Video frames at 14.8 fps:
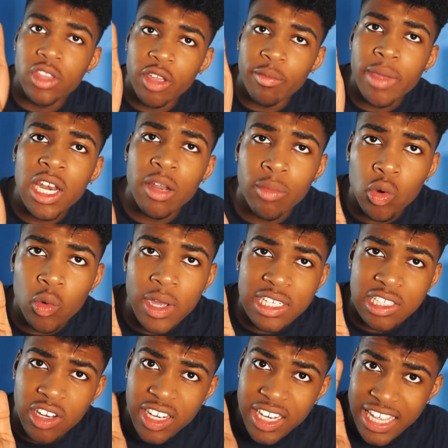the minimal
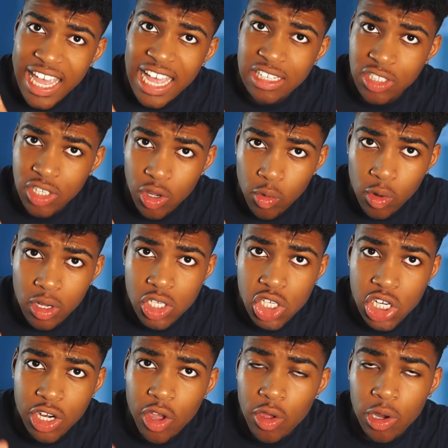is like the Casio watch,
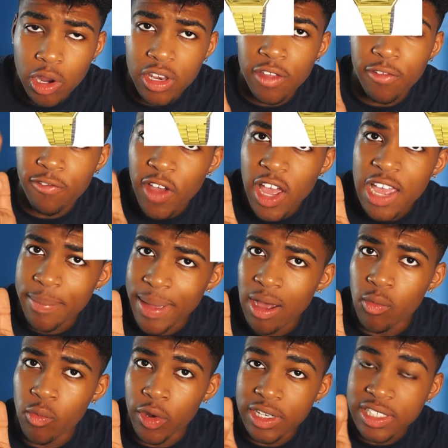you know, like the
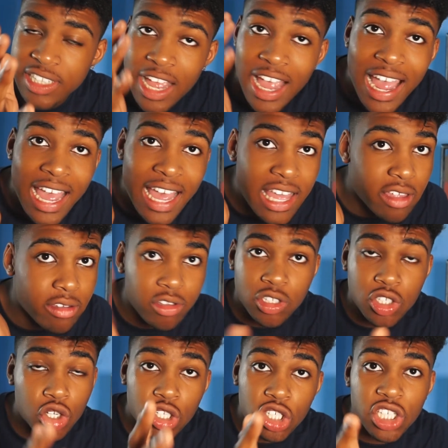£30 ones.
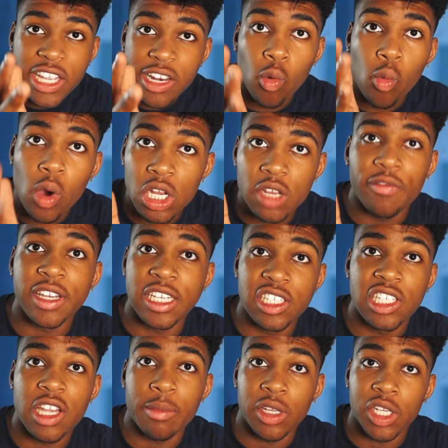You just need a watch for the
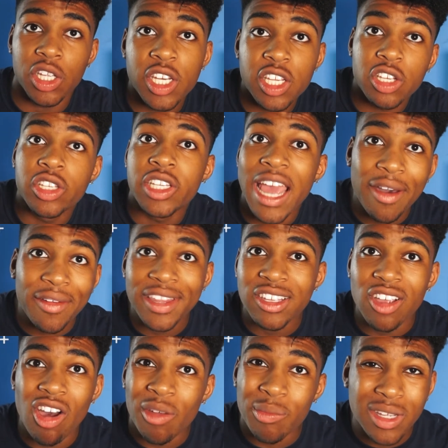summer. You need to tell the
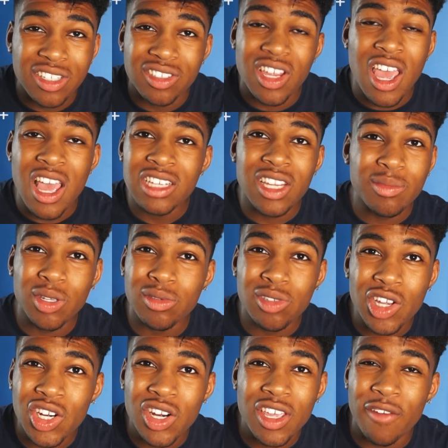time, because sometimes
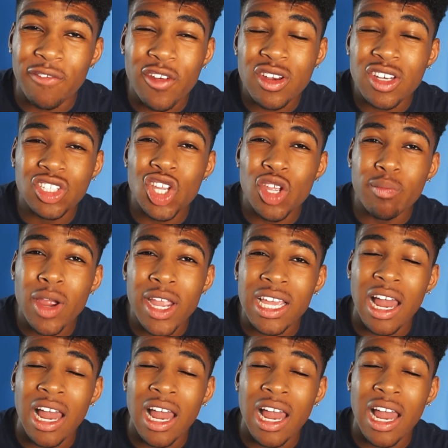looking at your phone is too bright,